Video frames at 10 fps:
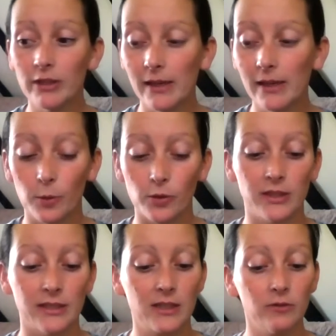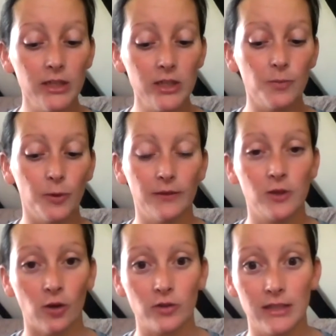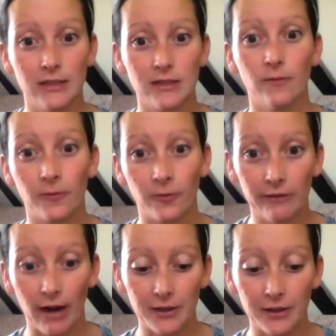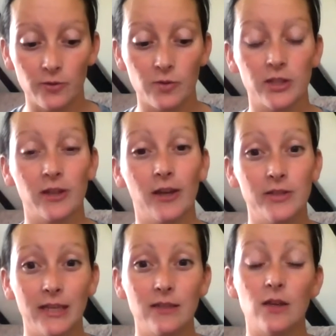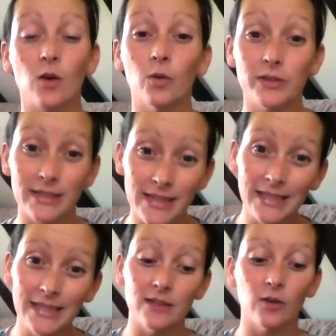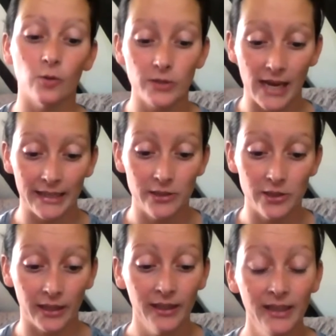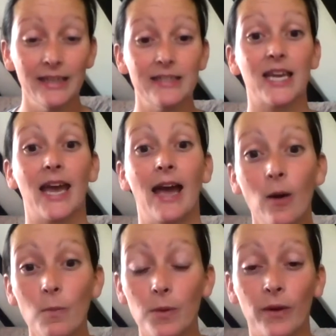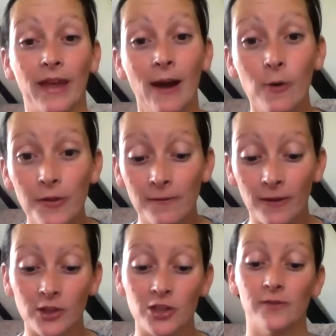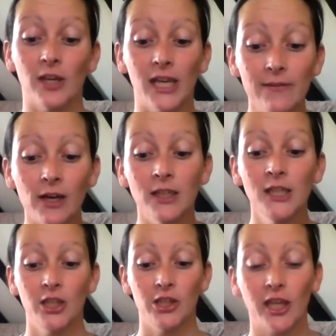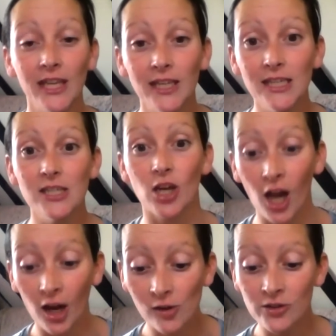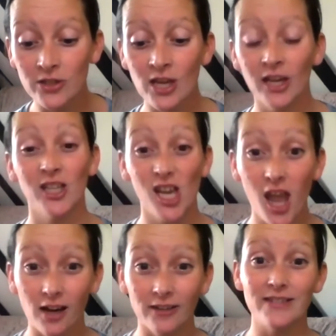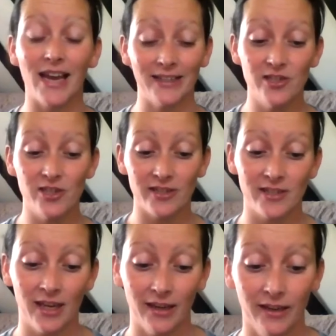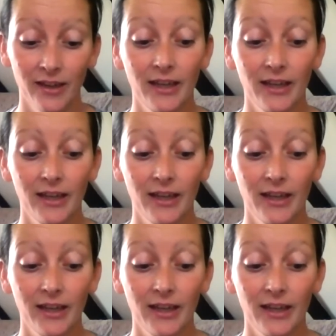really important. It's going to rid your body of toxins and free radicals, which are those things that cause disease and cause aging. It's going to help with healthy function of your liver, your kidneys, your colons, your lungs, and your skin.